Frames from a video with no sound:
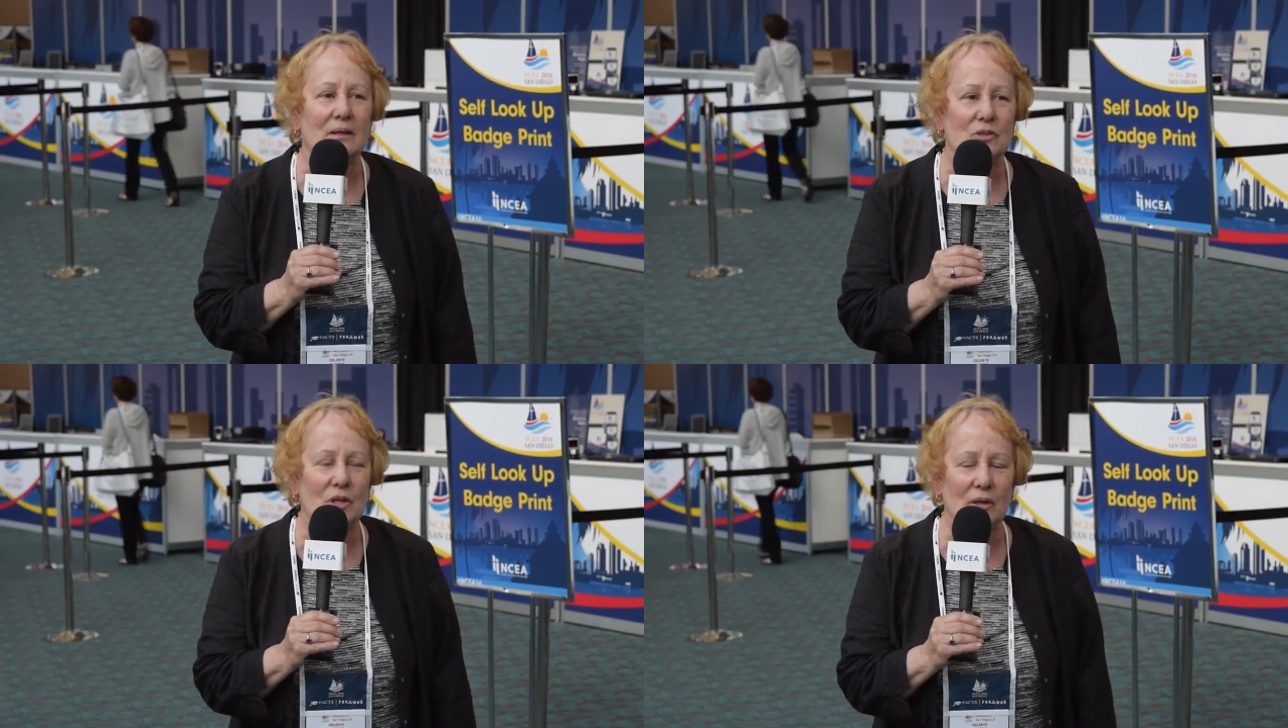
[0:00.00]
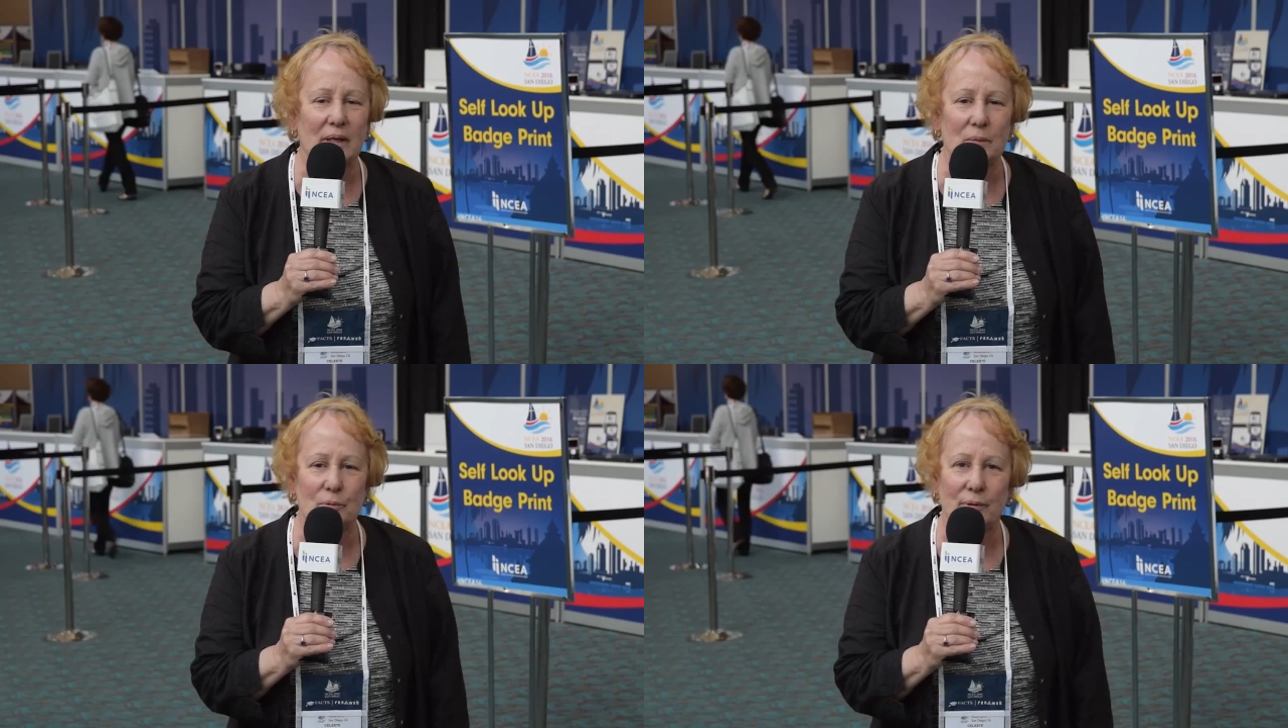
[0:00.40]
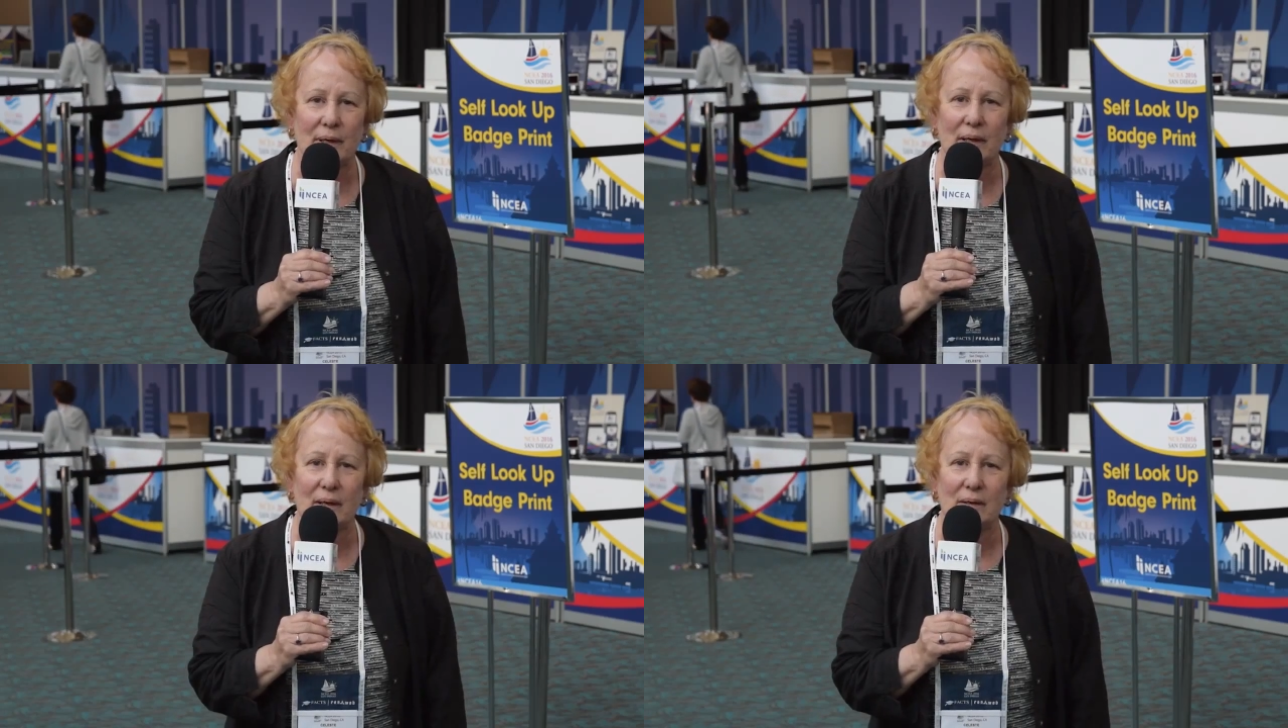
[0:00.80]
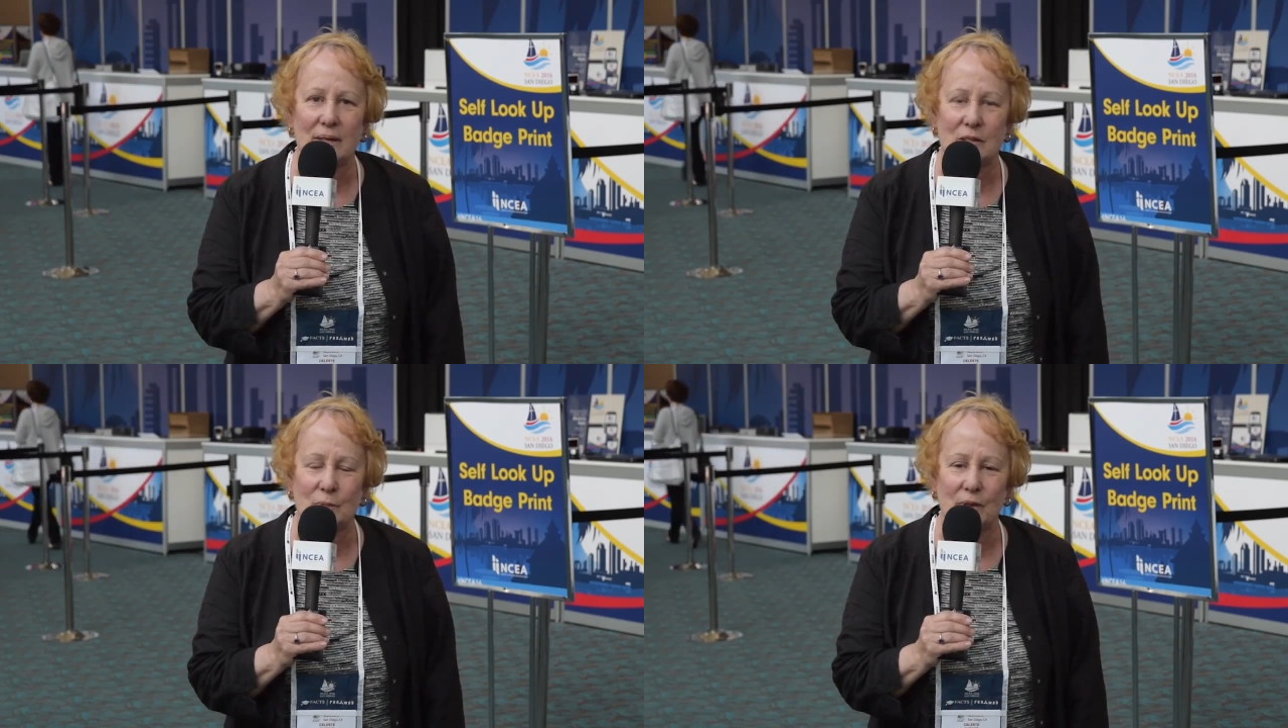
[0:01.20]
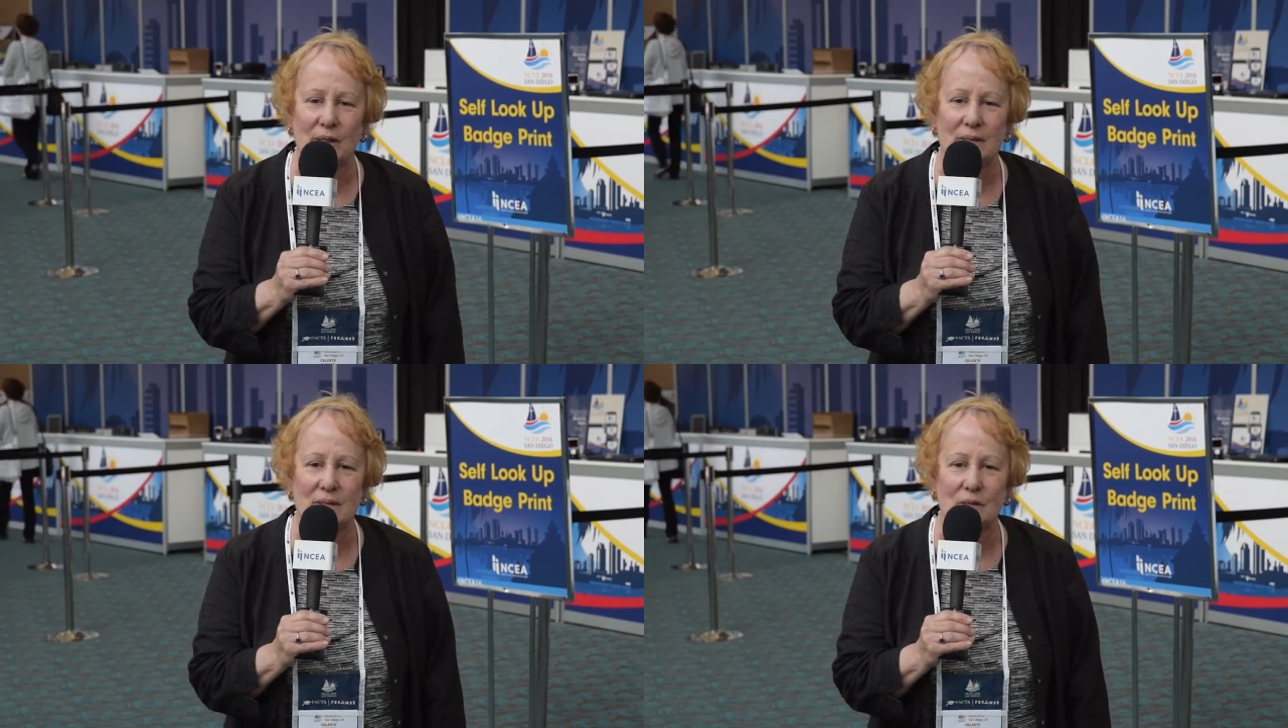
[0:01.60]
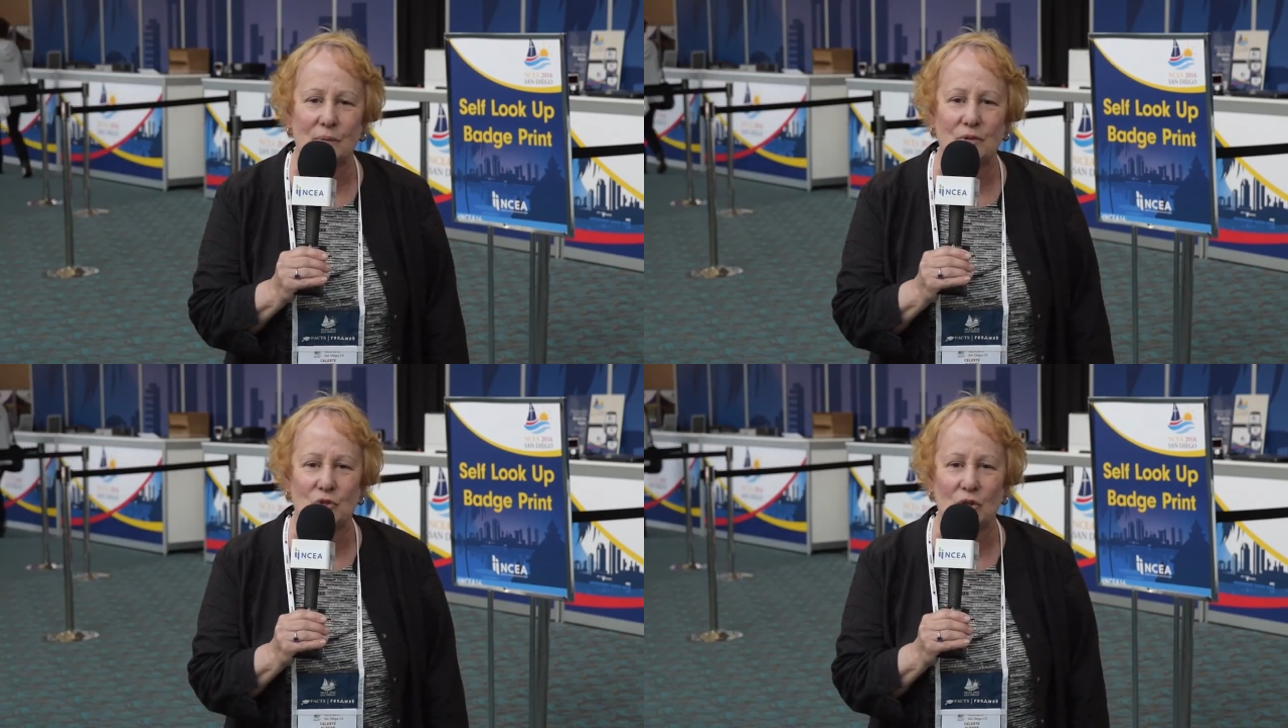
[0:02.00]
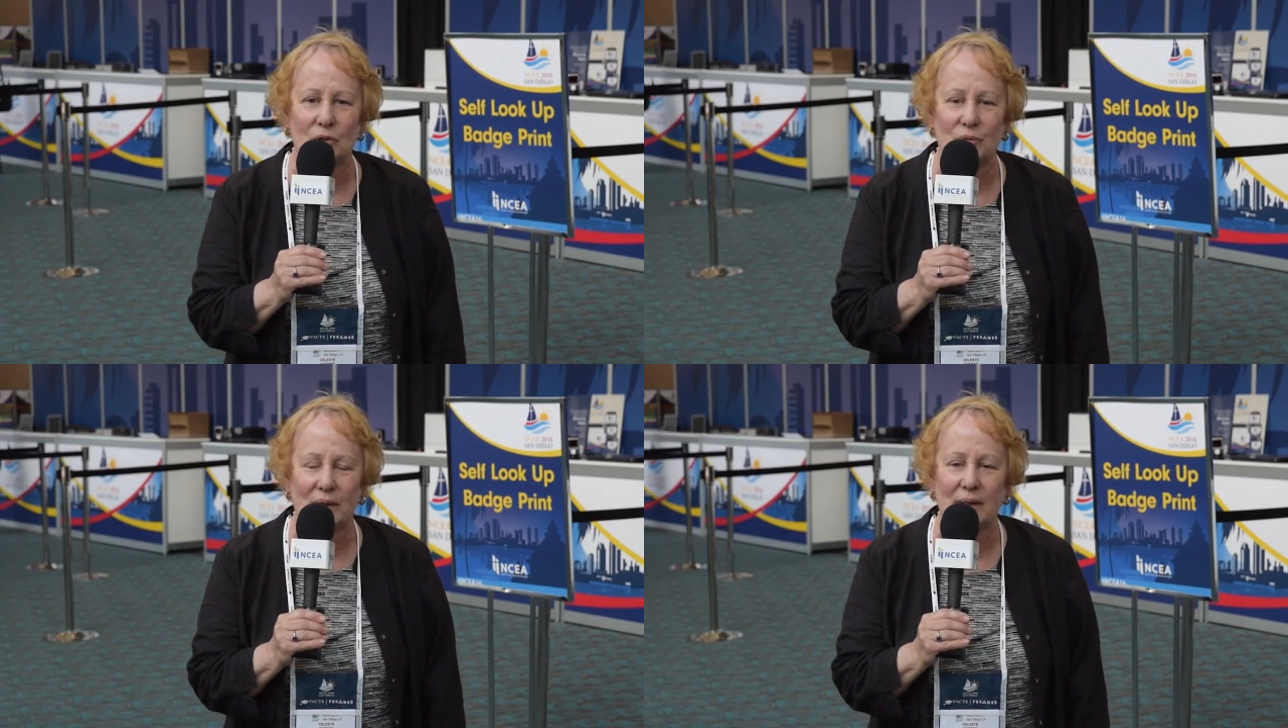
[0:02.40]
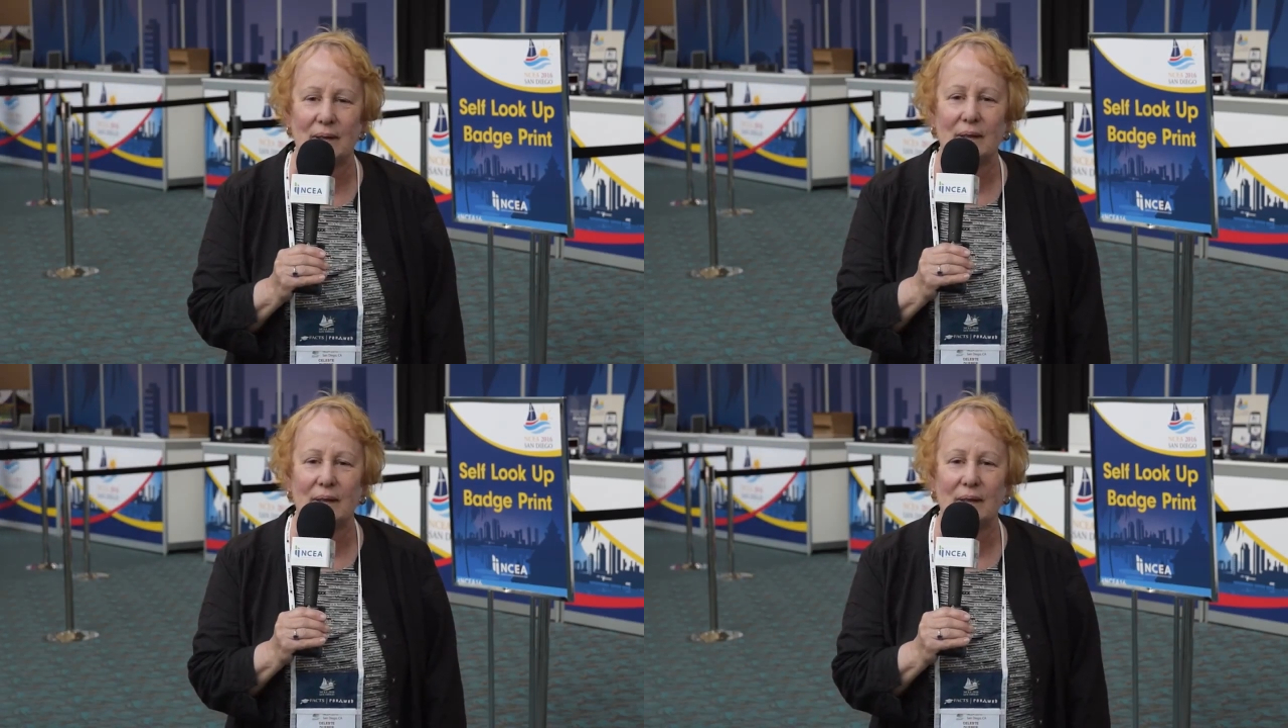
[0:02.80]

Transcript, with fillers: sharing prayer experiences with children.